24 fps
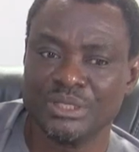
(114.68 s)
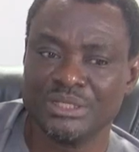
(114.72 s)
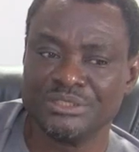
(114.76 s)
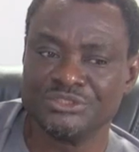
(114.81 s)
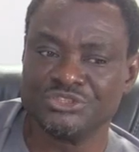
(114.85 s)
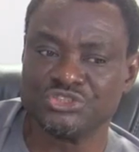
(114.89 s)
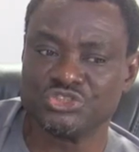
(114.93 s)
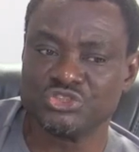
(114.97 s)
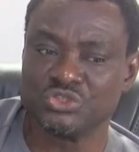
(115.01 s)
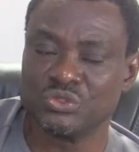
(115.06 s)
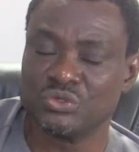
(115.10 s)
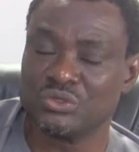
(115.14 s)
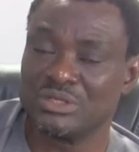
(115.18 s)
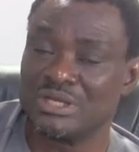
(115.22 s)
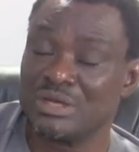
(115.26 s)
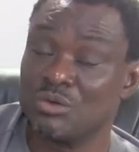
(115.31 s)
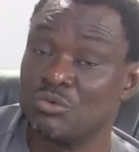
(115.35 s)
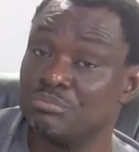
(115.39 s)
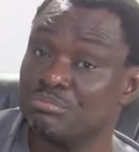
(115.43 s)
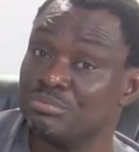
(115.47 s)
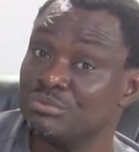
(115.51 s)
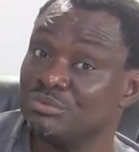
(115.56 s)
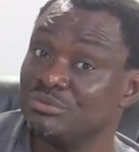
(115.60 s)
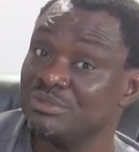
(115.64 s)
ensure that
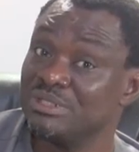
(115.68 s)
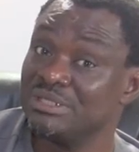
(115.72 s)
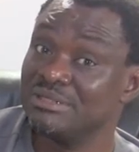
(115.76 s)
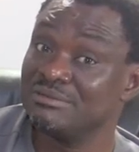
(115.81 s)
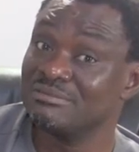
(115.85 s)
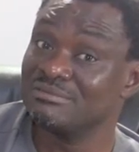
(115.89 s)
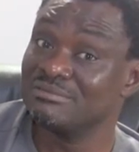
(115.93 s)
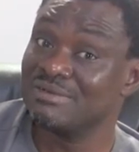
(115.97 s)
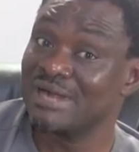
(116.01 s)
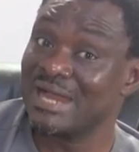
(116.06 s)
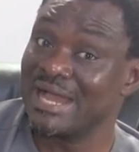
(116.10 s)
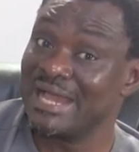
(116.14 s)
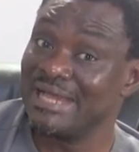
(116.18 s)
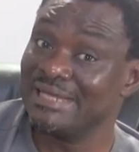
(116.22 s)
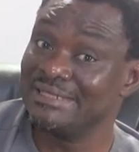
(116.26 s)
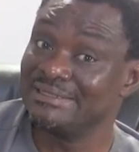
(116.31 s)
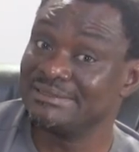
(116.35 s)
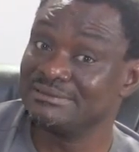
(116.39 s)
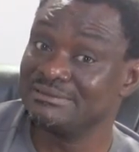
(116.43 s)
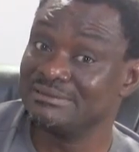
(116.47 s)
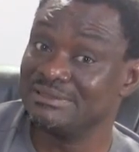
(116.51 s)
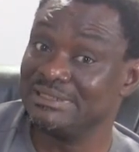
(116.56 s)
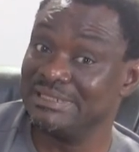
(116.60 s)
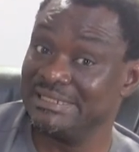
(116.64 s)
we put the
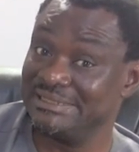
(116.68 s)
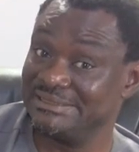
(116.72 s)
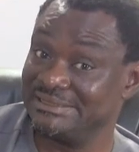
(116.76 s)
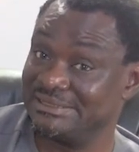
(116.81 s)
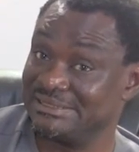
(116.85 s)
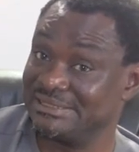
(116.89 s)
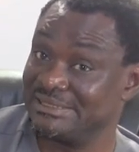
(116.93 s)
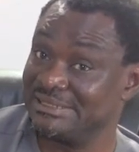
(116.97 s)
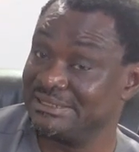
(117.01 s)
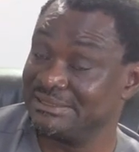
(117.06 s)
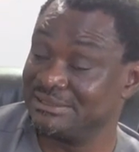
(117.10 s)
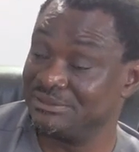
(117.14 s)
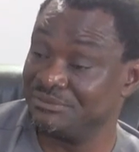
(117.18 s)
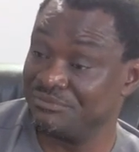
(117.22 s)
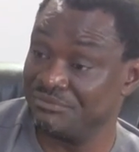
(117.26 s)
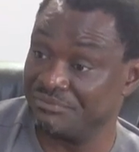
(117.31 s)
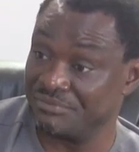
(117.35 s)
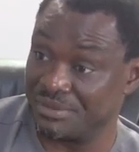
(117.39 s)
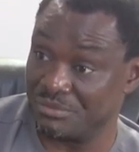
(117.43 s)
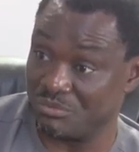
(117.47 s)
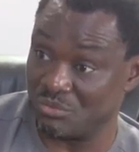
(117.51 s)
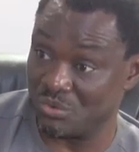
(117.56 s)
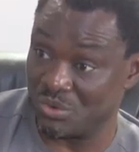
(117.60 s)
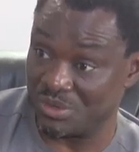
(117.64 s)
right legislative
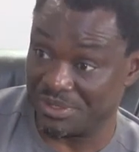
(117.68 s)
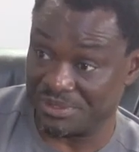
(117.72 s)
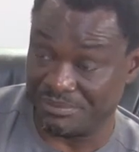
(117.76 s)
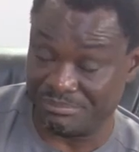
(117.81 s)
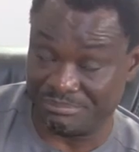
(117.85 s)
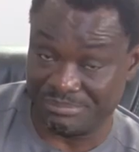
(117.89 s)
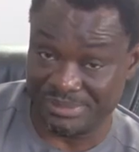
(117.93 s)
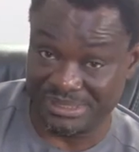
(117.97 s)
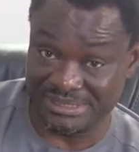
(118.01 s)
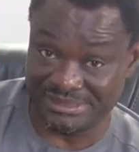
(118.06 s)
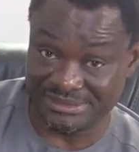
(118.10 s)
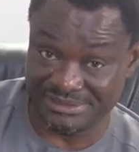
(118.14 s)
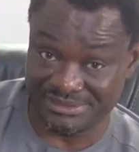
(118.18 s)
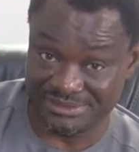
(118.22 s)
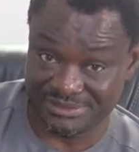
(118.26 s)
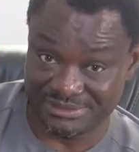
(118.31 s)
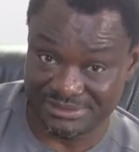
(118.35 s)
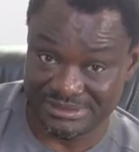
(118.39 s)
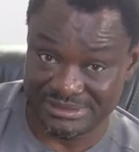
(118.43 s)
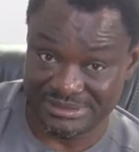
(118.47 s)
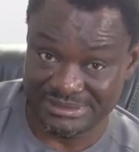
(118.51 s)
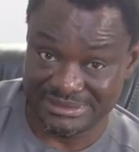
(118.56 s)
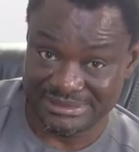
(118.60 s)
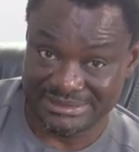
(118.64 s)
framework in place
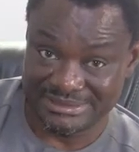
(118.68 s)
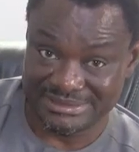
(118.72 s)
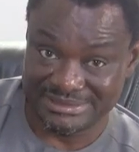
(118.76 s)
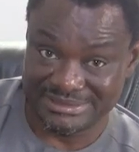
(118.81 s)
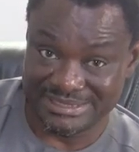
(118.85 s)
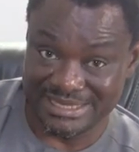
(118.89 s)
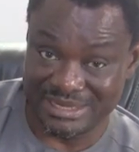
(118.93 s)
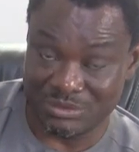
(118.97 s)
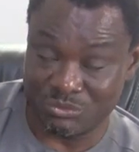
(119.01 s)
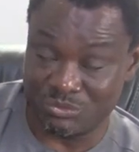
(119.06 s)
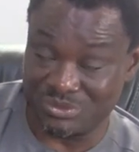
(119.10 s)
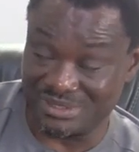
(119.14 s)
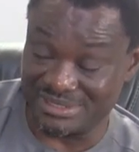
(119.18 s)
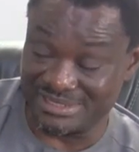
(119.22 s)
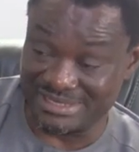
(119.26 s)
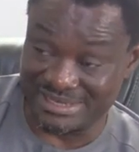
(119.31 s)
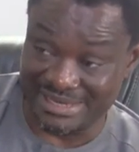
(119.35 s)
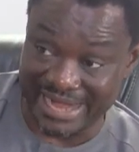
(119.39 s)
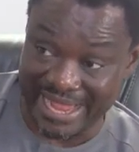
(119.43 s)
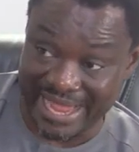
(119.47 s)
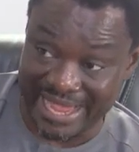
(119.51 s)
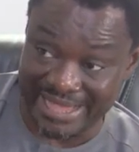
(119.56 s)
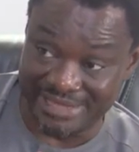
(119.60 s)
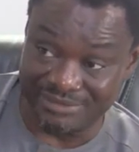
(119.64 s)
that will
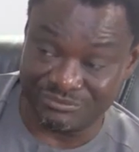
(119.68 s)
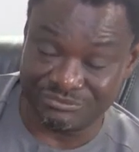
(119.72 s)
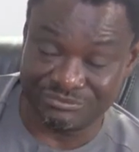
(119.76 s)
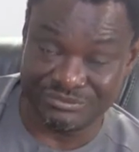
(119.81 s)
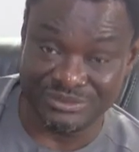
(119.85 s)
drive